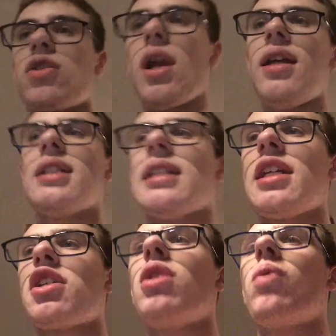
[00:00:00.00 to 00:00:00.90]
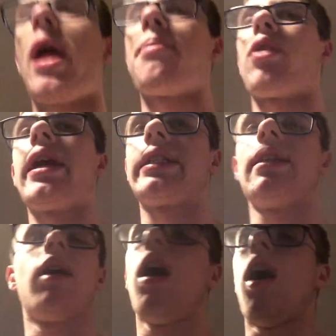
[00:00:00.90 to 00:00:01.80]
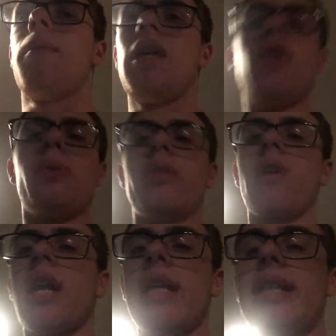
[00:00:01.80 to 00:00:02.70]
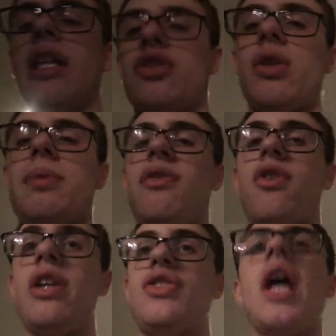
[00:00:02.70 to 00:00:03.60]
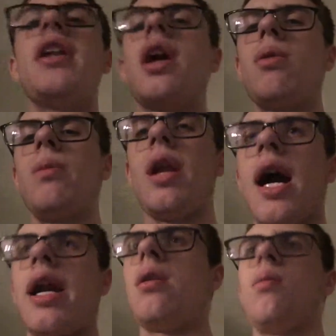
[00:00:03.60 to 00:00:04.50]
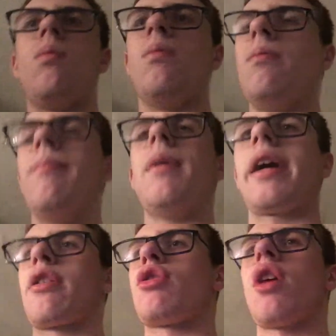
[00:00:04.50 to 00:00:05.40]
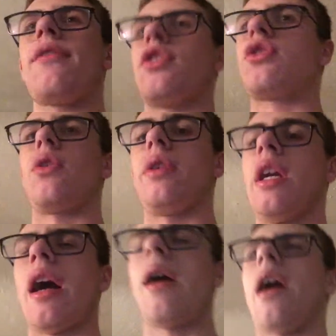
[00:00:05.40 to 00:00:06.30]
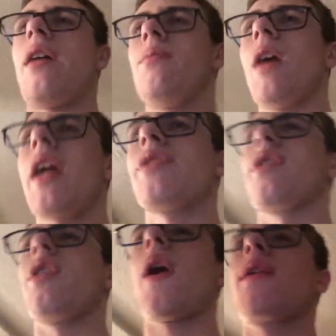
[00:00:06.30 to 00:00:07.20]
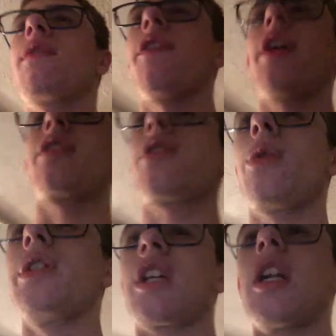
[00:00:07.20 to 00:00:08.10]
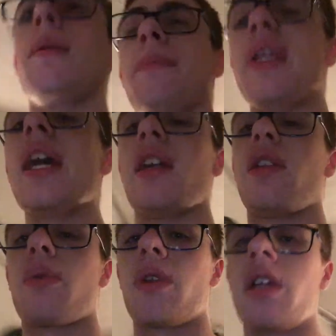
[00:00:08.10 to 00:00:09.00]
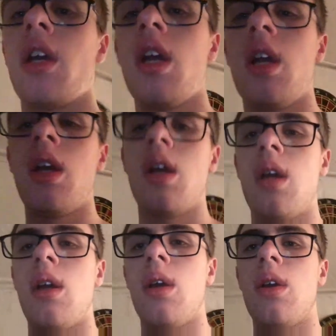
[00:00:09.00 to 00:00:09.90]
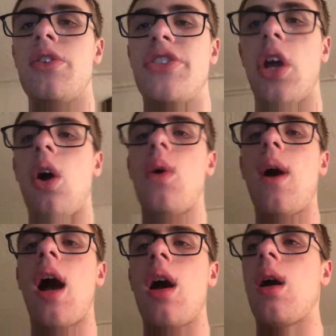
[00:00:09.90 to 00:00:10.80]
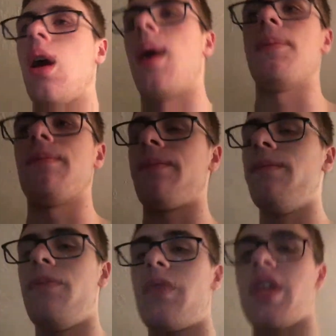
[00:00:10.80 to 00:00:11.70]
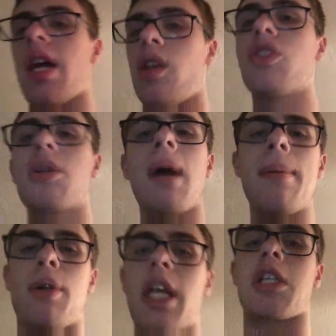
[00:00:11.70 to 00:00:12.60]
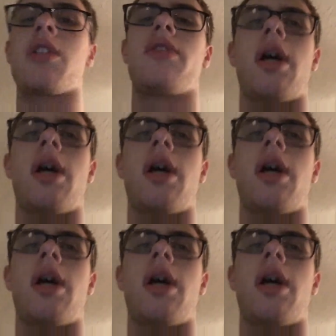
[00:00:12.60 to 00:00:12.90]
So that is essentially what I predict um, E3 2019 is going to be for Nintendo, not Microsoft or Sony. Honestly, though, I don't even think Sony's going to be at E3. So, um, yeah, those are my predictions.